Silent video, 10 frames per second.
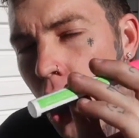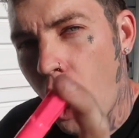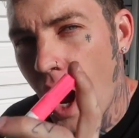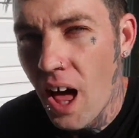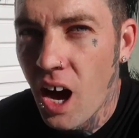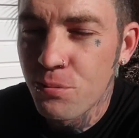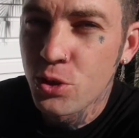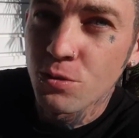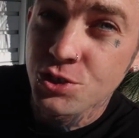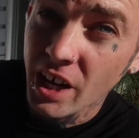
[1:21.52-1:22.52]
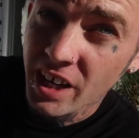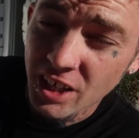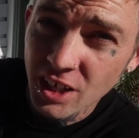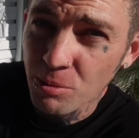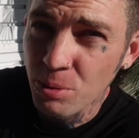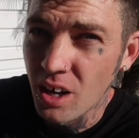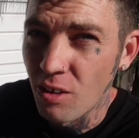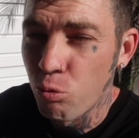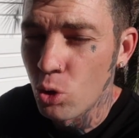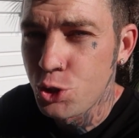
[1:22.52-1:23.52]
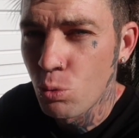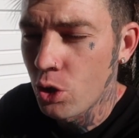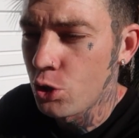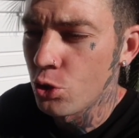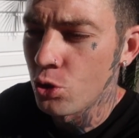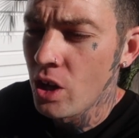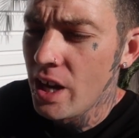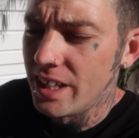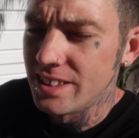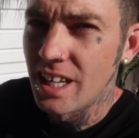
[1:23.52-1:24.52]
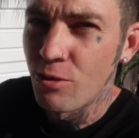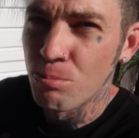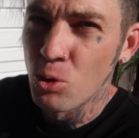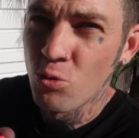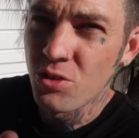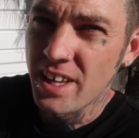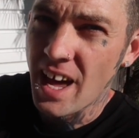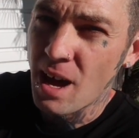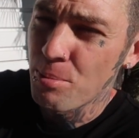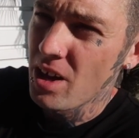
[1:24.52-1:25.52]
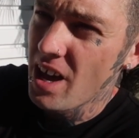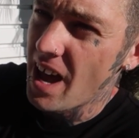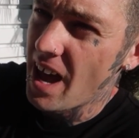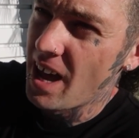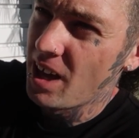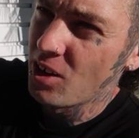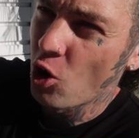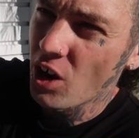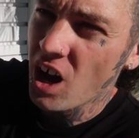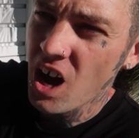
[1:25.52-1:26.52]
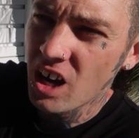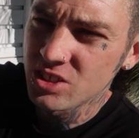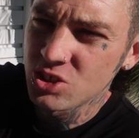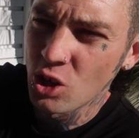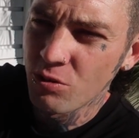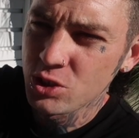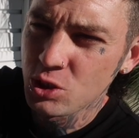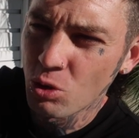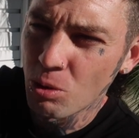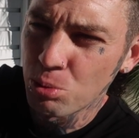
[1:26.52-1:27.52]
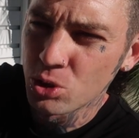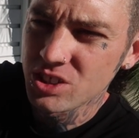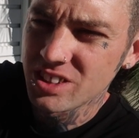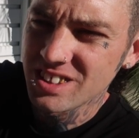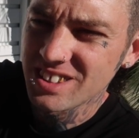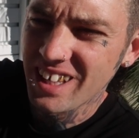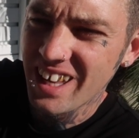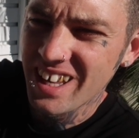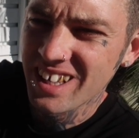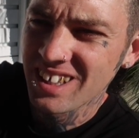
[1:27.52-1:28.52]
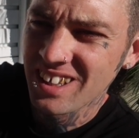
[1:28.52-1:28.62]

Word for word: it. Alright, after you've shaken it up enough, what you wanna do is then remove the cap and on a hard surface you want to push this thing in